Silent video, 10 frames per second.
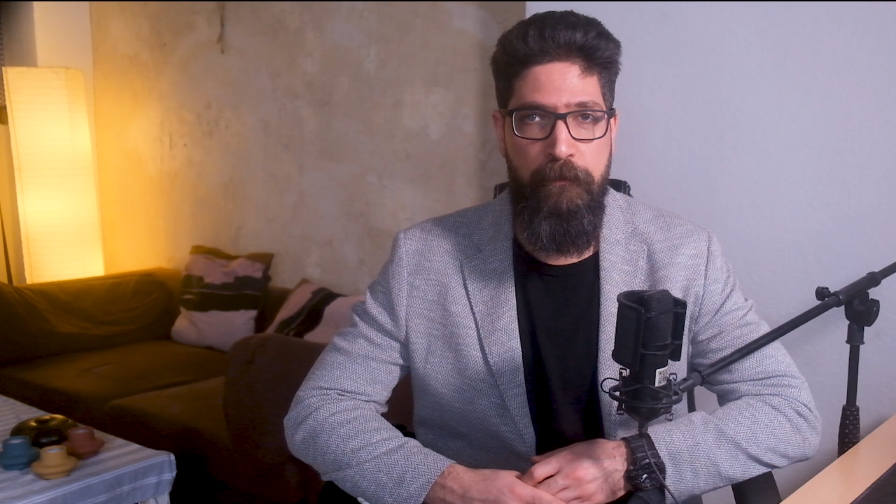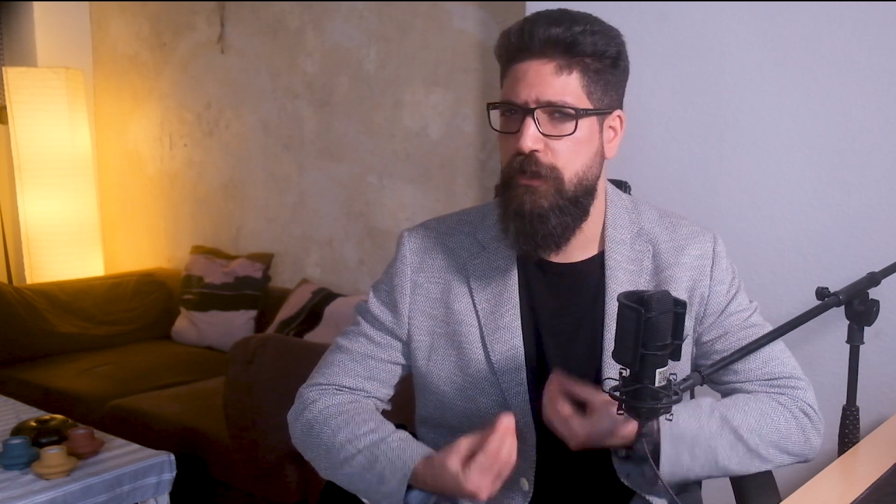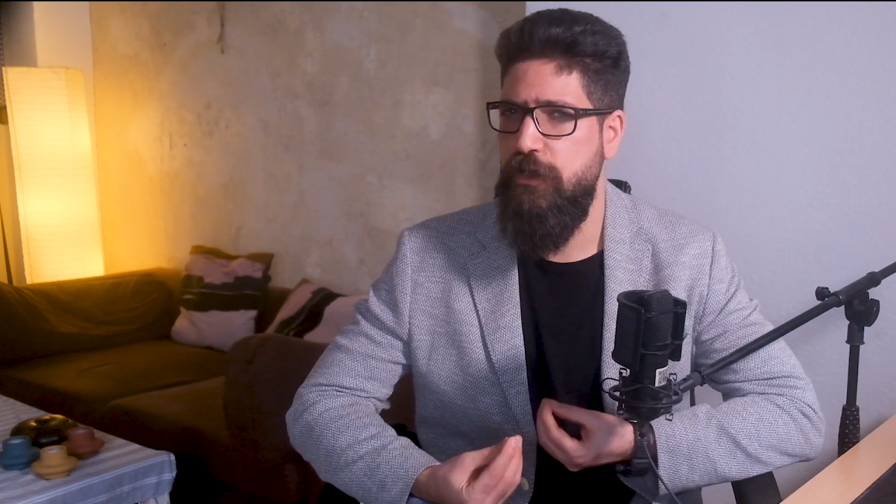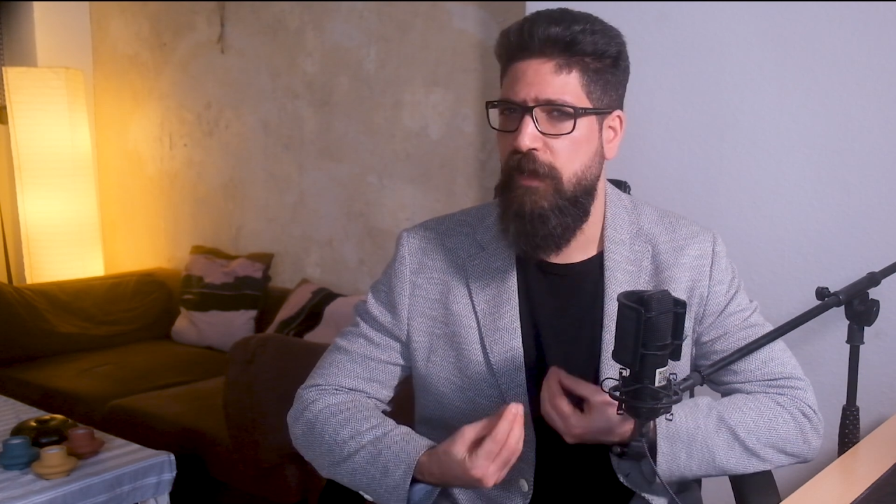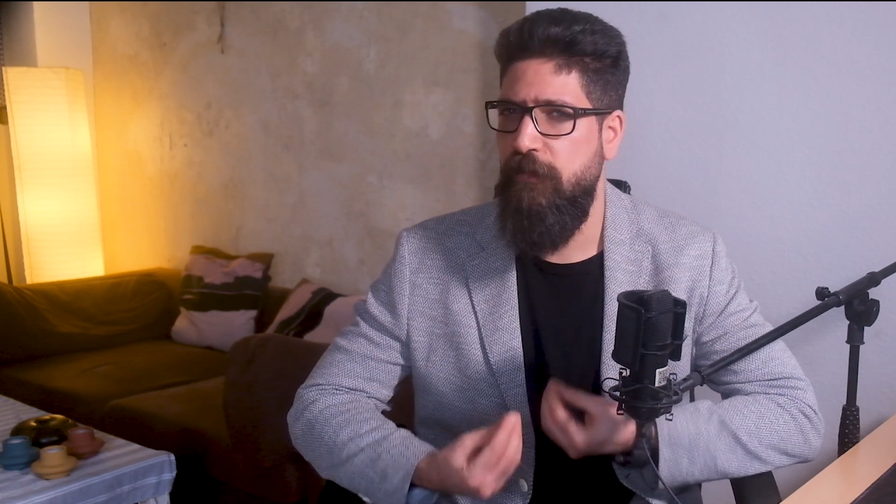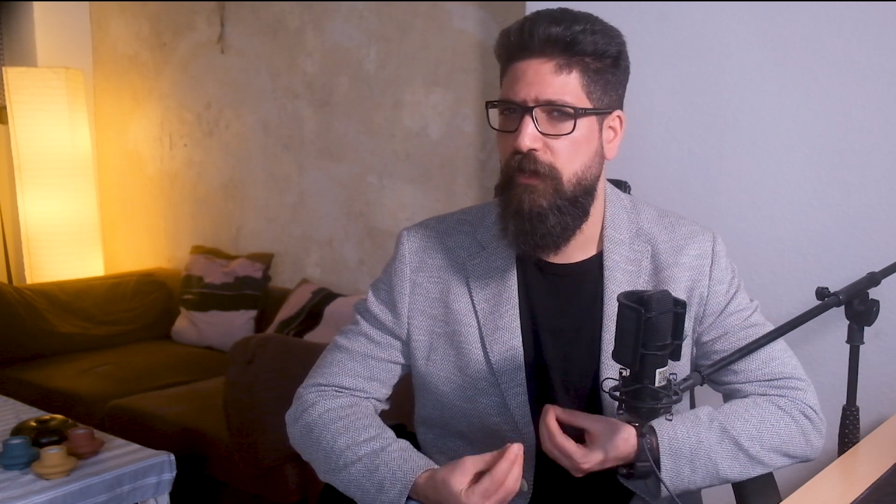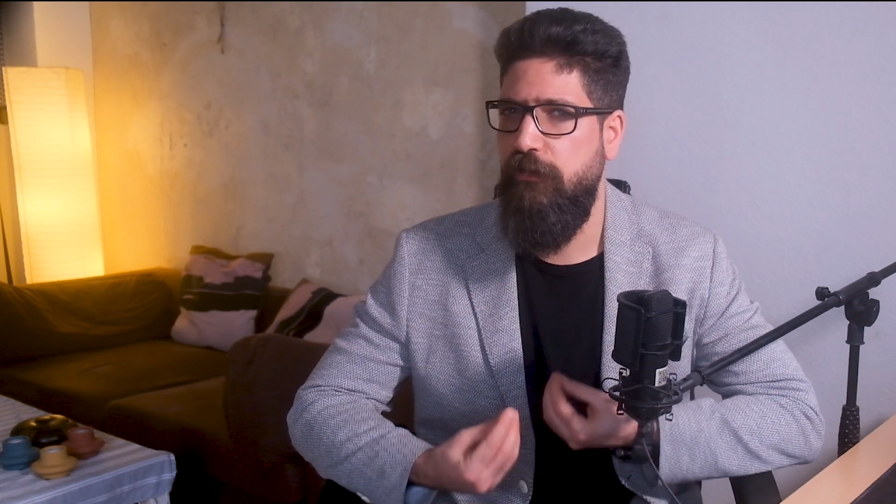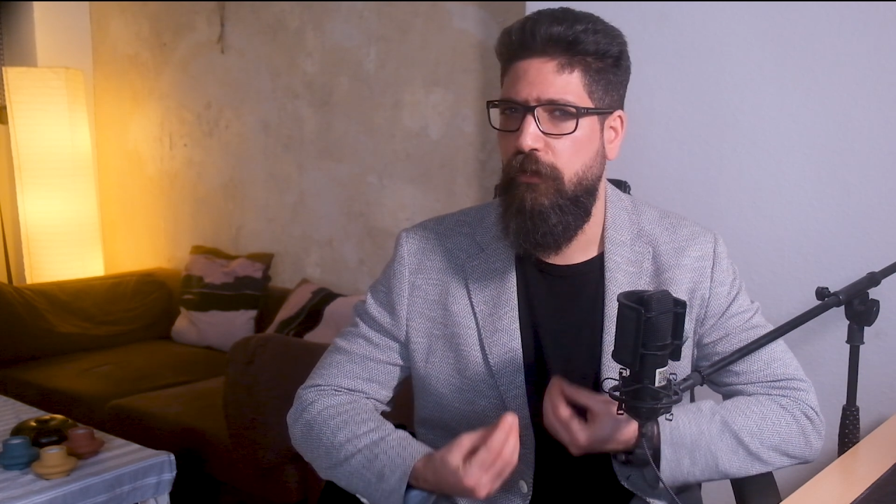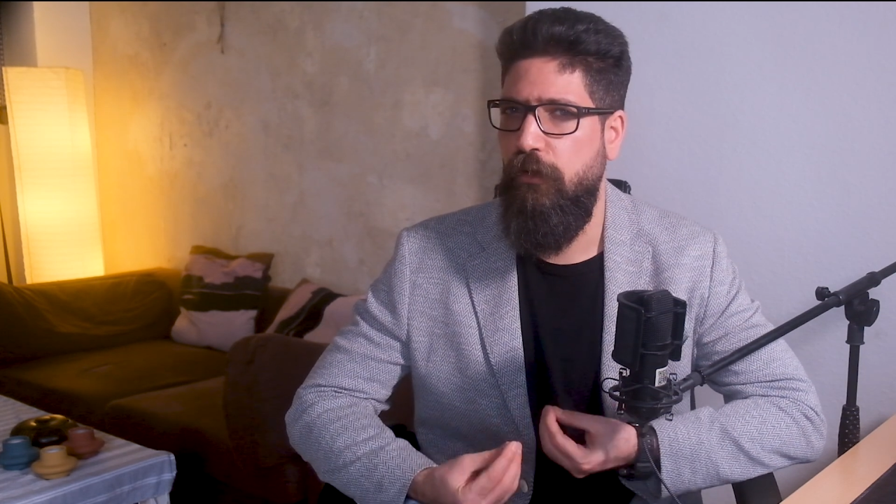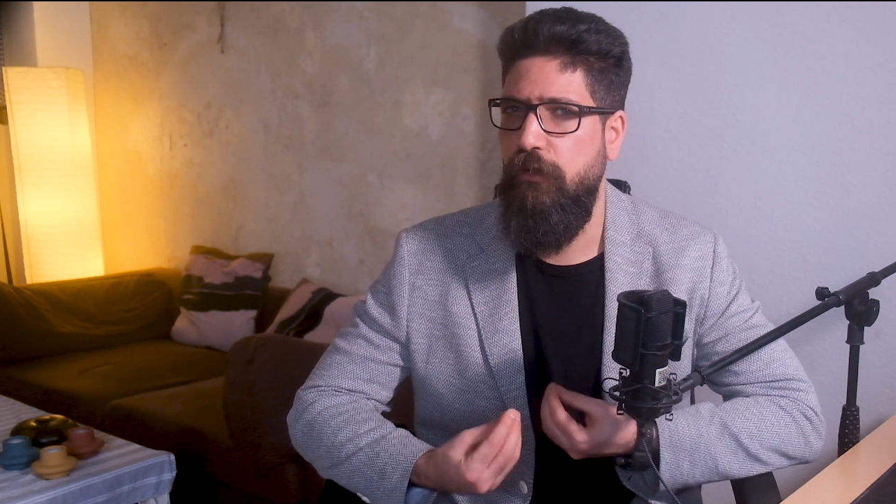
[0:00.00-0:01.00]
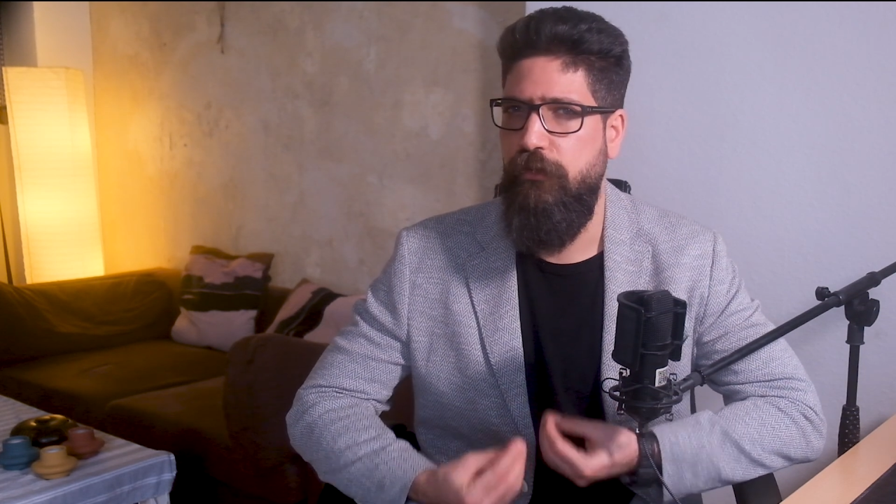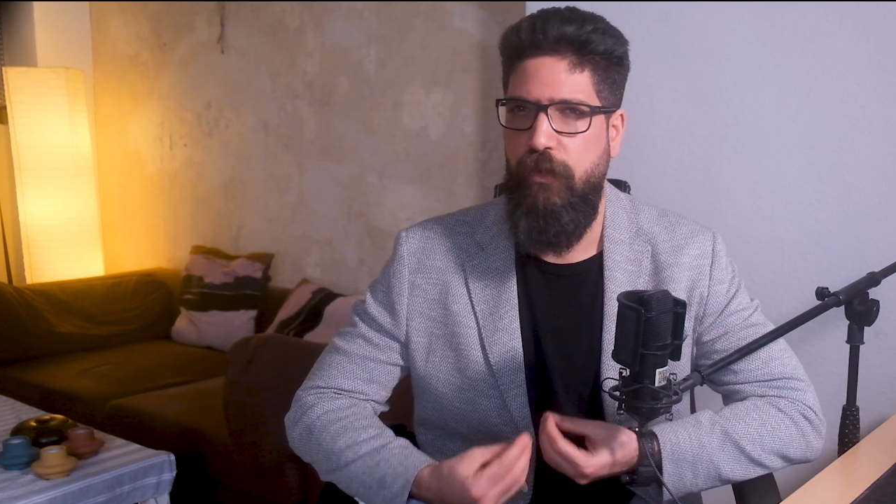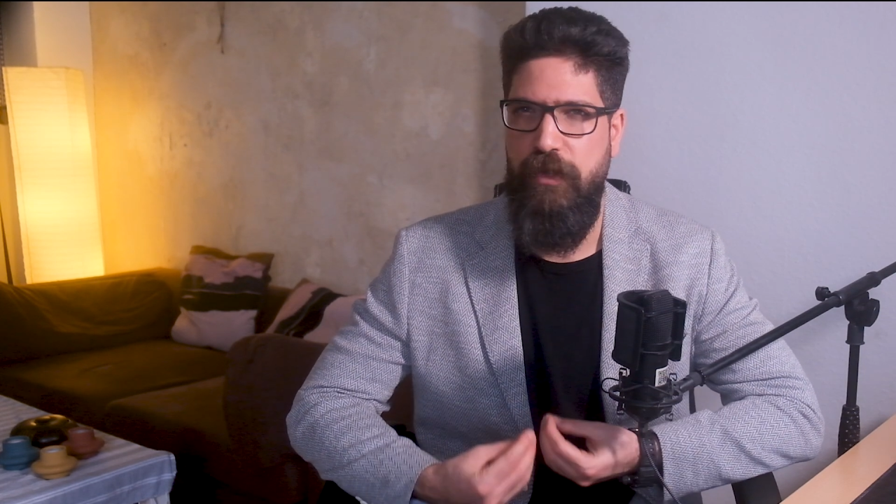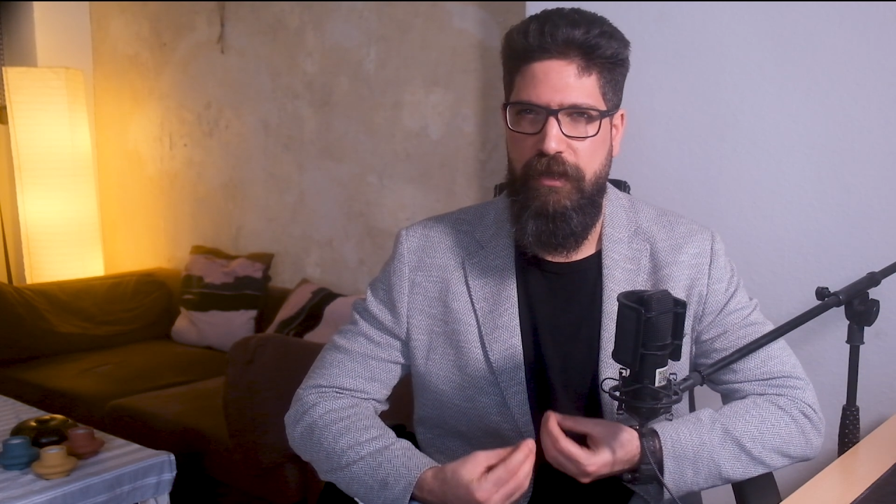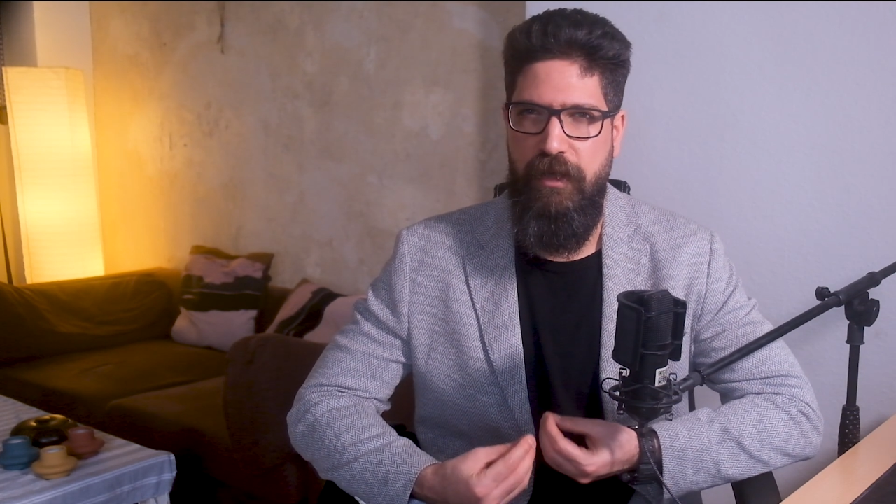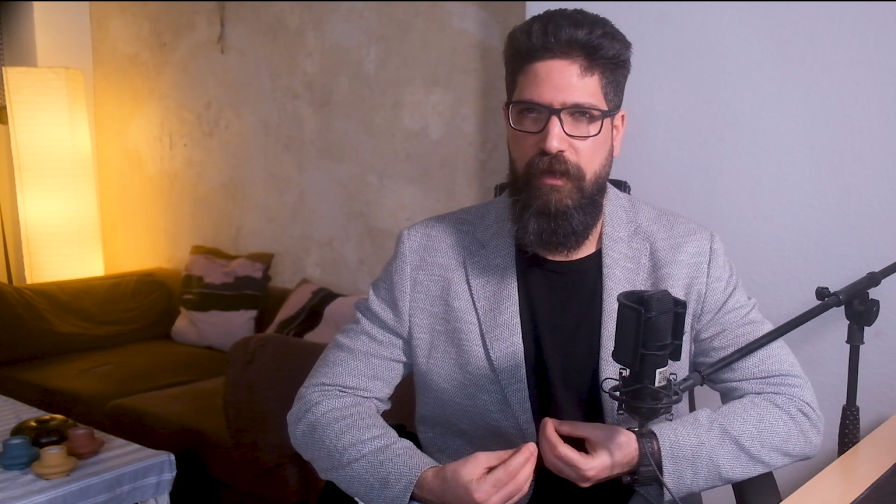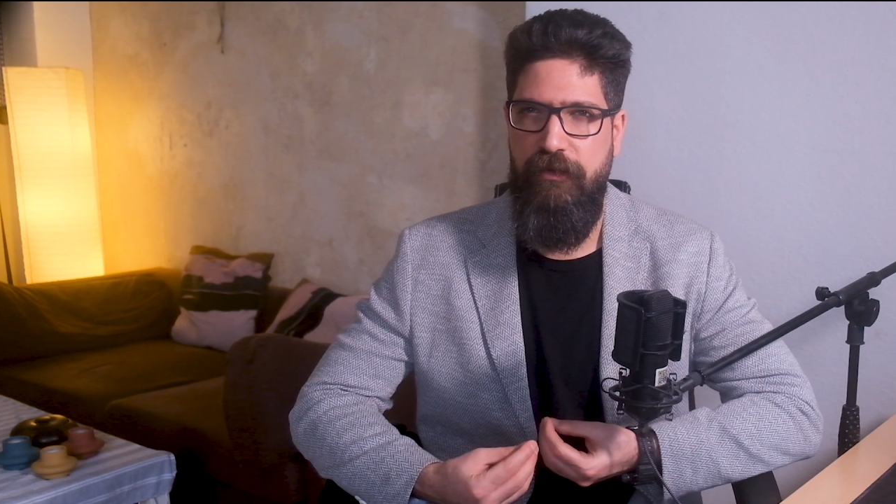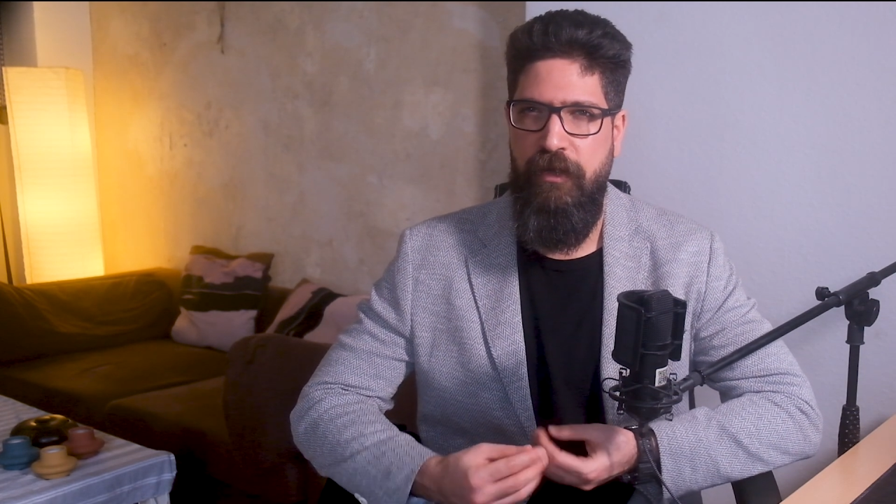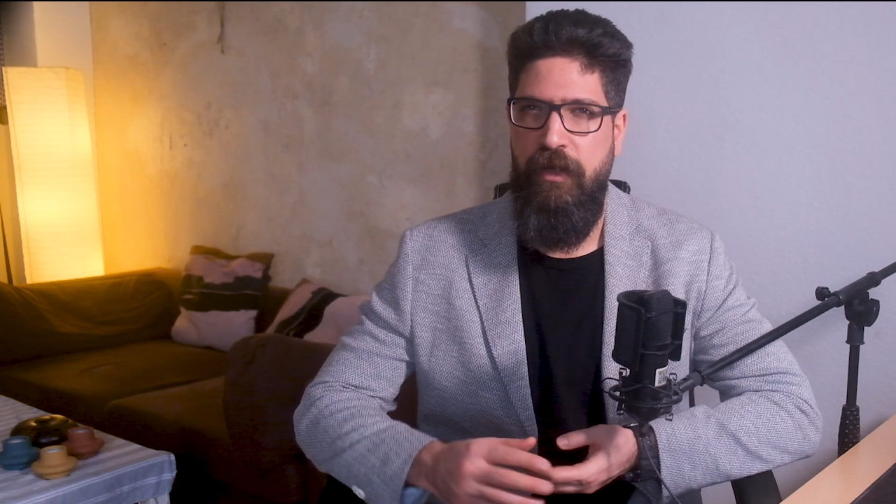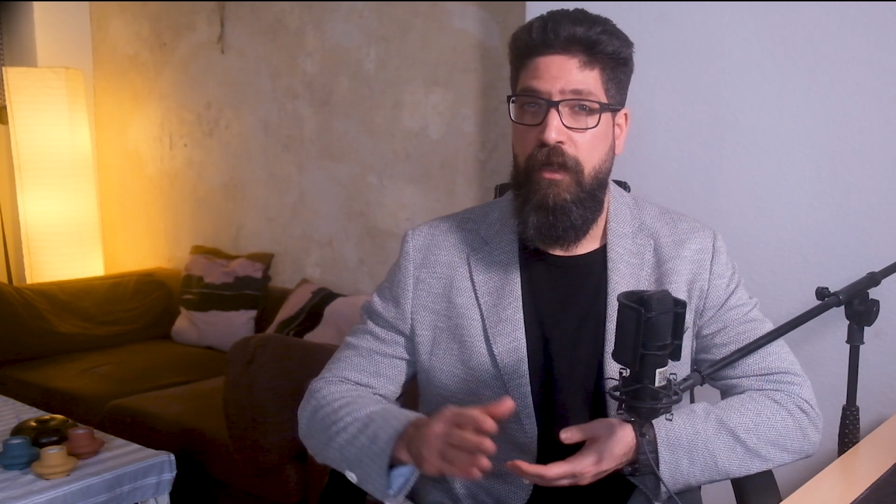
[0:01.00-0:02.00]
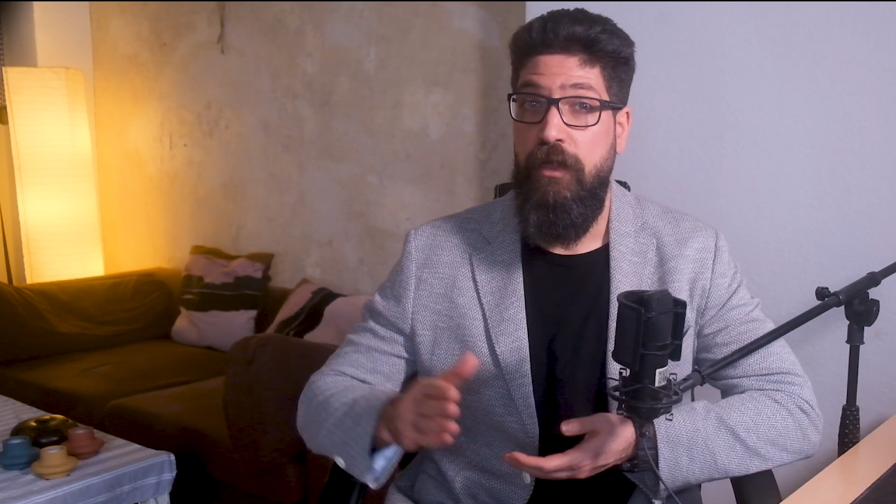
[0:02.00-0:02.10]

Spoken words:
The Germans also witnessed